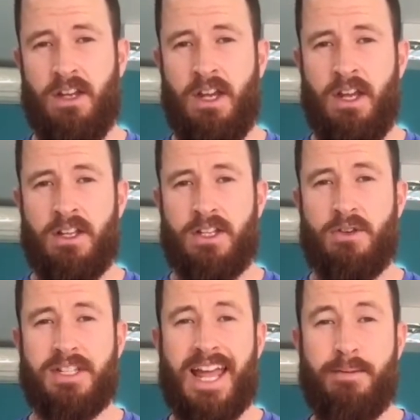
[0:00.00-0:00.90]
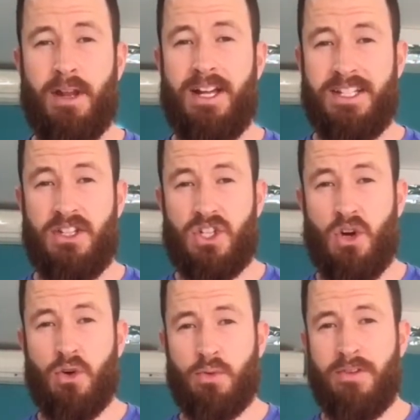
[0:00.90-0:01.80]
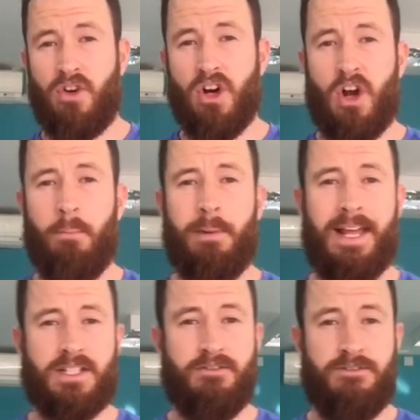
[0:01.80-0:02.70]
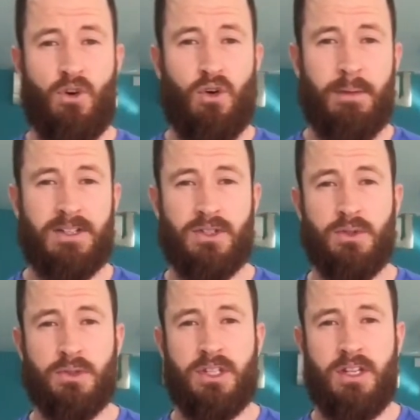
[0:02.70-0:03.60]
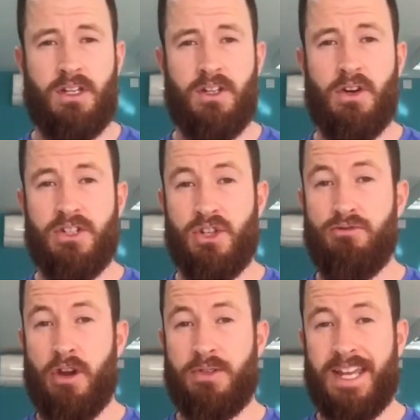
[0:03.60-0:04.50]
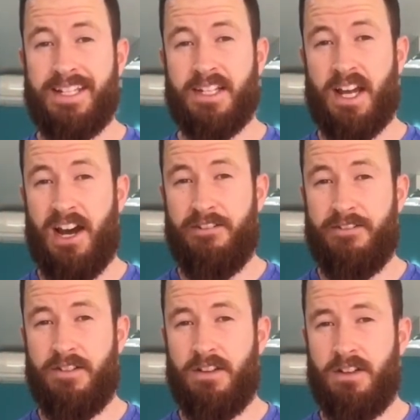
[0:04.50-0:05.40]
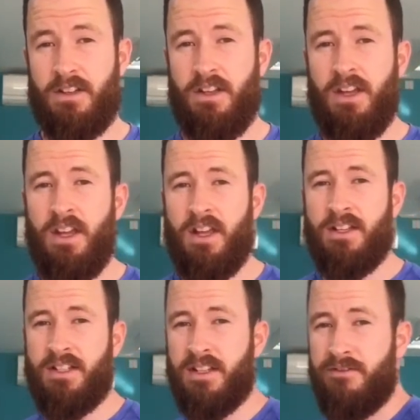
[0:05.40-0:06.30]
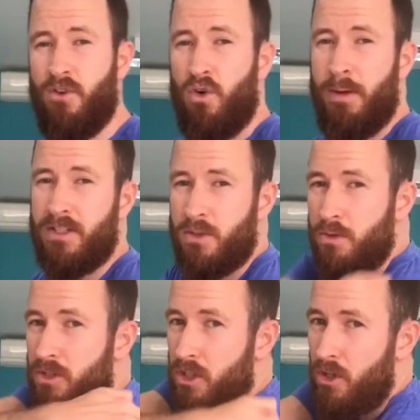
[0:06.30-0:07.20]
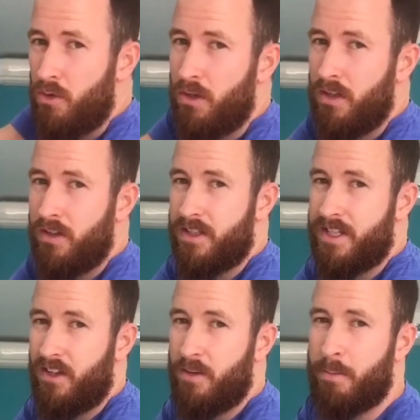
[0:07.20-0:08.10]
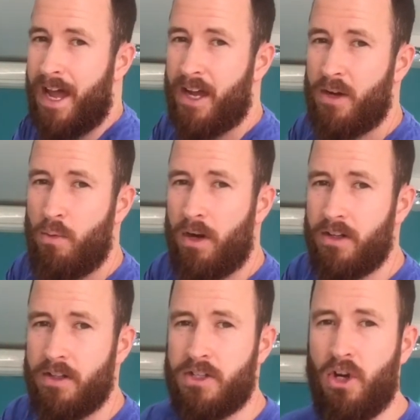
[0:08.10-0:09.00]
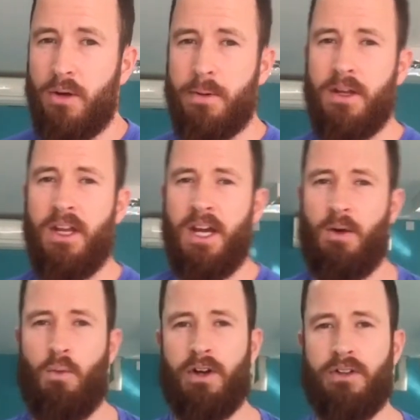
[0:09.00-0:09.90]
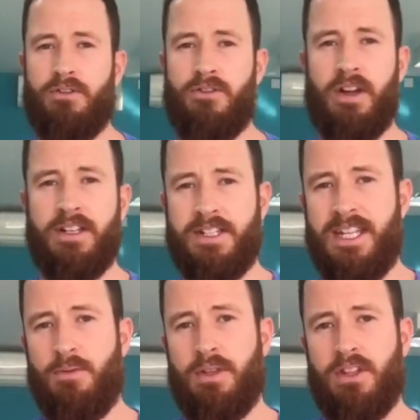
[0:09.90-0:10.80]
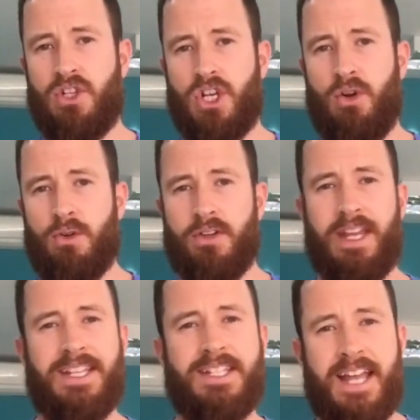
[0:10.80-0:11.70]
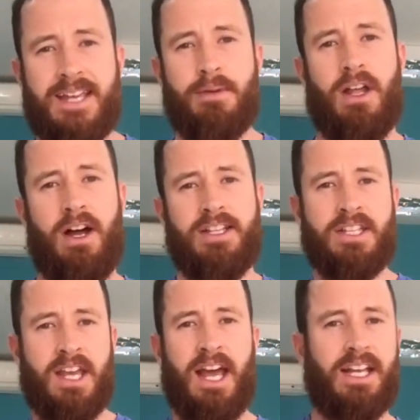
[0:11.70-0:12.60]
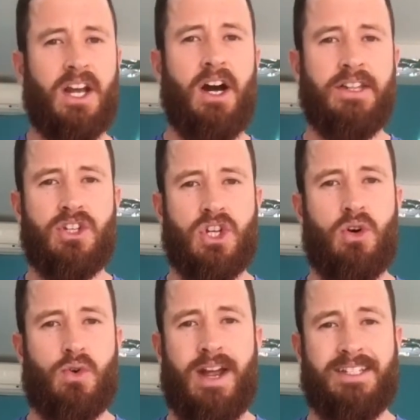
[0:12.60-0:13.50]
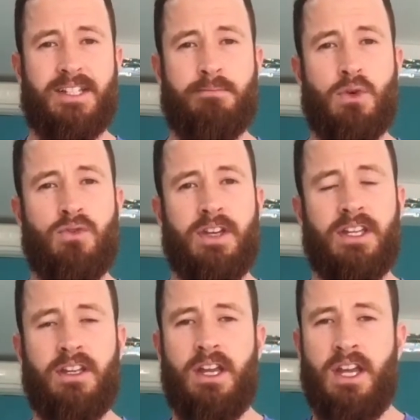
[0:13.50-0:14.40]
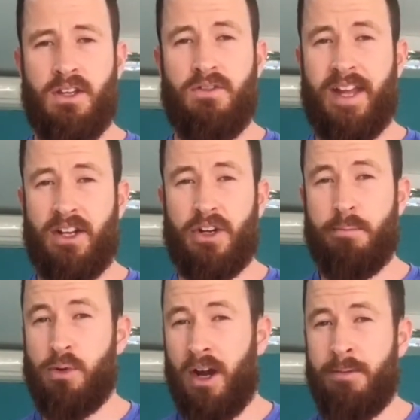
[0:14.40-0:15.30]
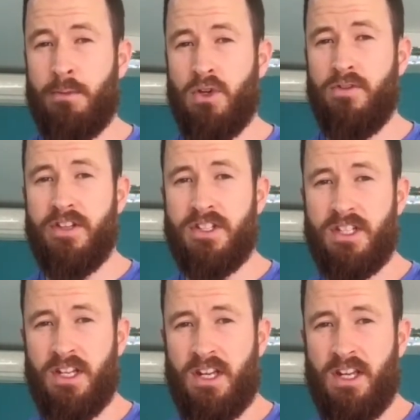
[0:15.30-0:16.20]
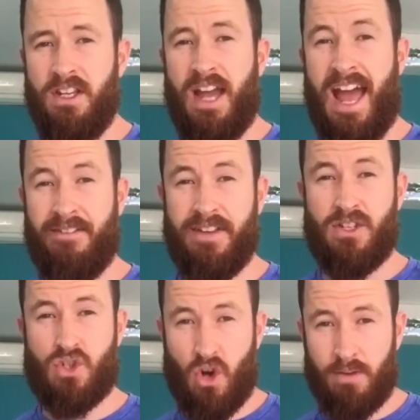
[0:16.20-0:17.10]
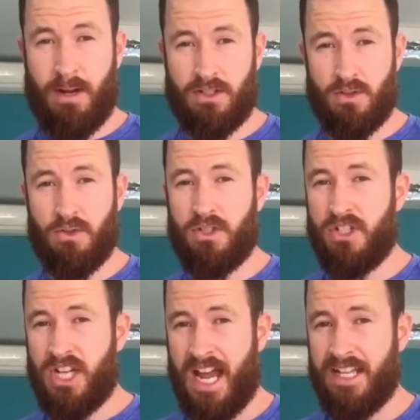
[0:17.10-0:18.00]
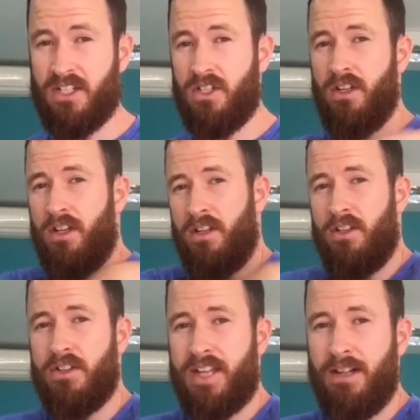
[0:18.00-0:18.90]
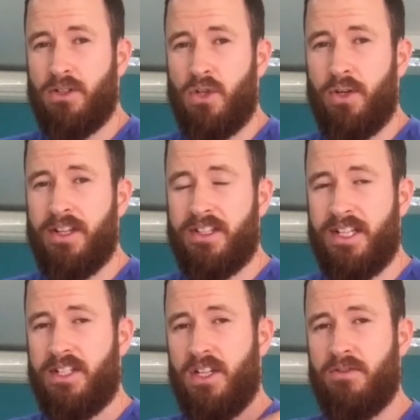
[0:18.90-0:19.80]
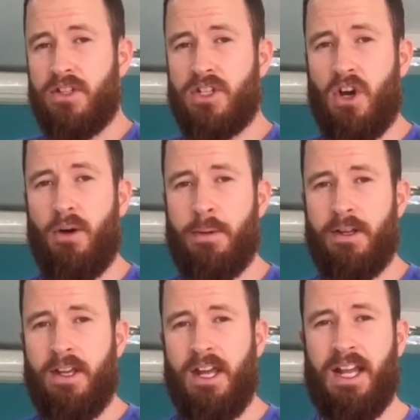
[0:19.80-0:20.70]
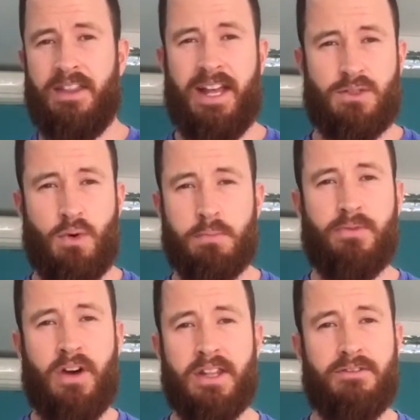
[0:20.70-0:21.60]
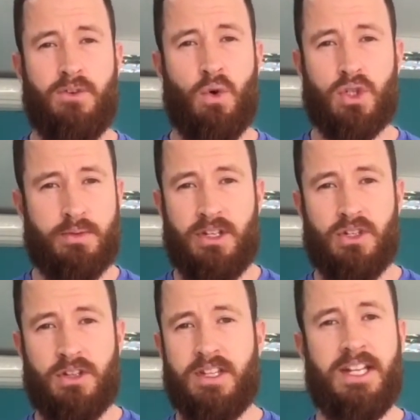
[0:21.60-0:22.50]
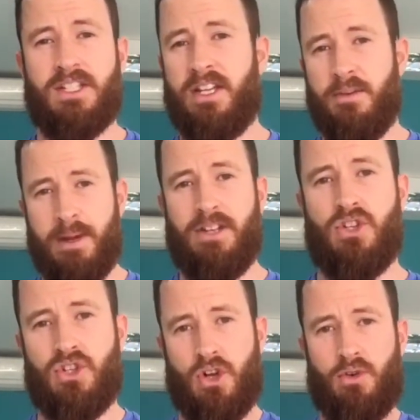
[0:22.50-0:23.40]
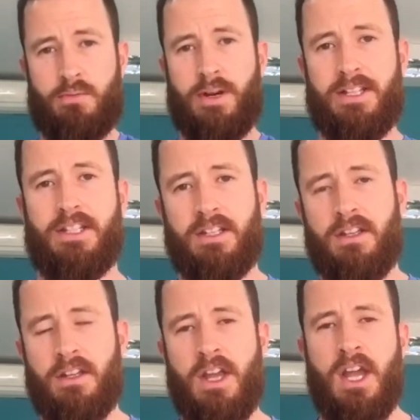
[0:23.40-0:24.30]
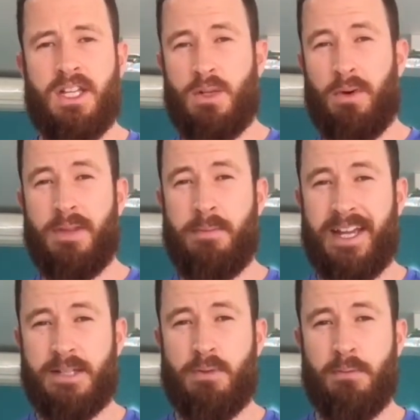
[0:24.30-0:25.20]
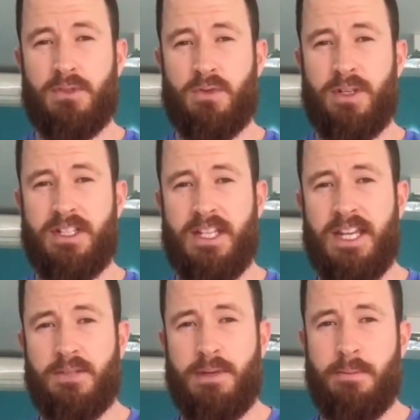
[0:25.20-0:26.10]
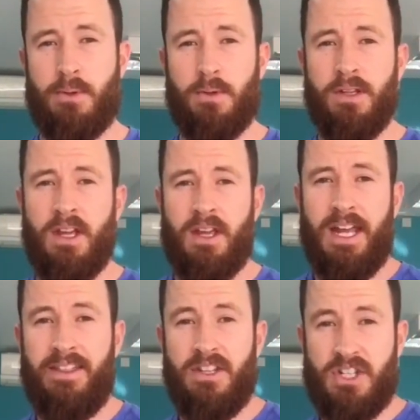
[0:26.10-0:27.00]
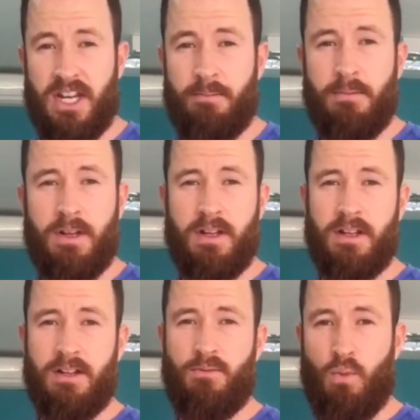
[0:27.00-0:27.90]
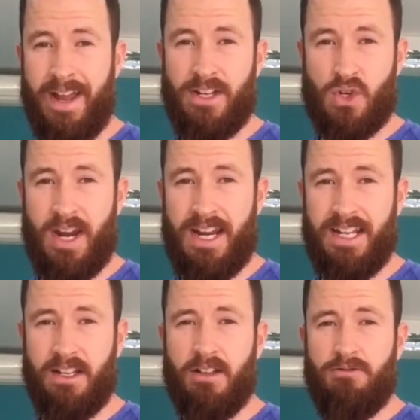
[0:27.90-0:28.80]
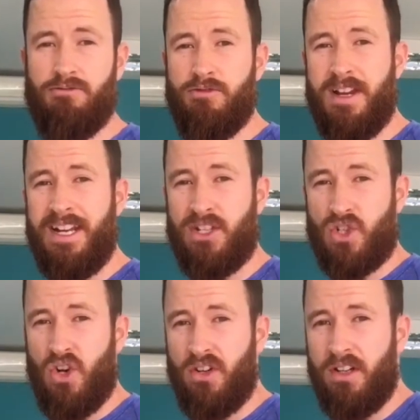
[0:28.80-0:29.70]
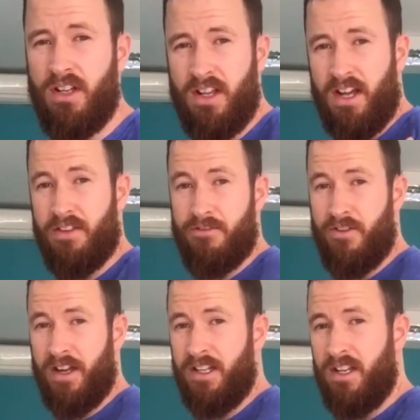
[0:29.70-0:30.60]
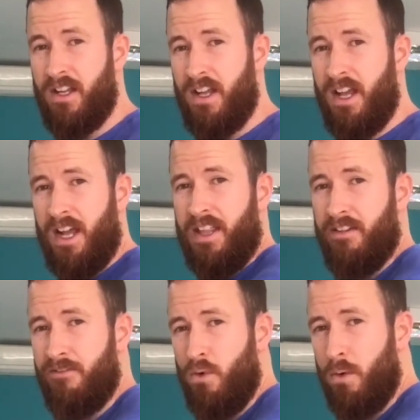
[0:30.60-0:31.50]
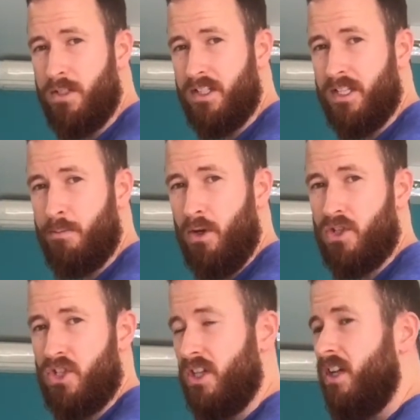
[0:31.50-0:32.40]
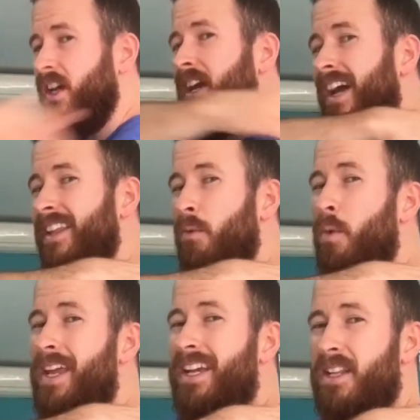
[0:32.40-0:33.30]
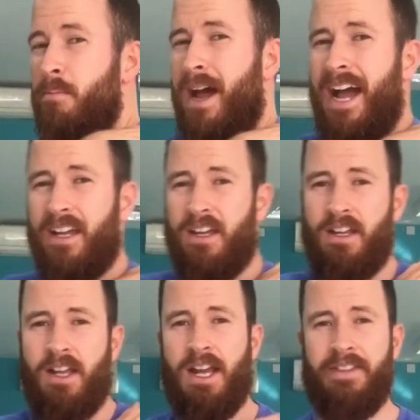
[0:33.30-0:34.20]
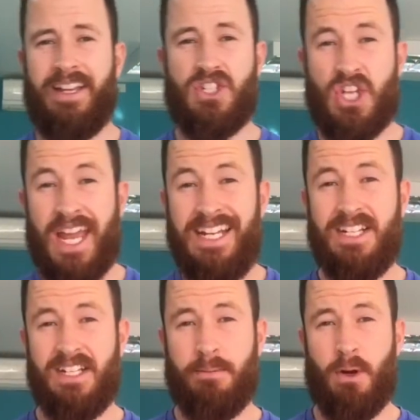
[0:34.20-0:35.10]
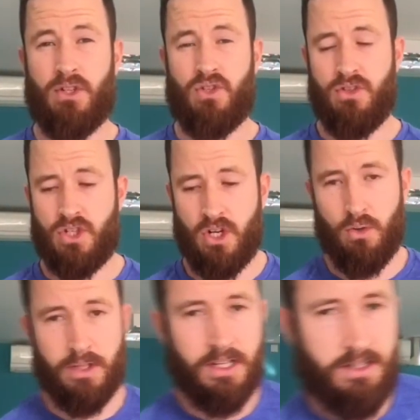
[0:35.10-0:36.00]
So stabilising the shoulder, we've got a complex of 4 muscles known as your rotator cuff. So there's 4 muscles, 2 that sit on the back, 1 on the top, and 1 on the front, deep within the shoulder, and they stabilise and guide the shoulder as it's moving. You've then got your prime movers, your heavy, strong muscles, your chest, your deltoid that sits over the top, and that's what will provide the force when you're doing things like your bench and shoulder pressing. So one of the biggest problems that we see is people in the gym, weight training, really strong at the front, and they're forwards in this posture, and they're weak at the back, and that's changing the posture of the shoulder.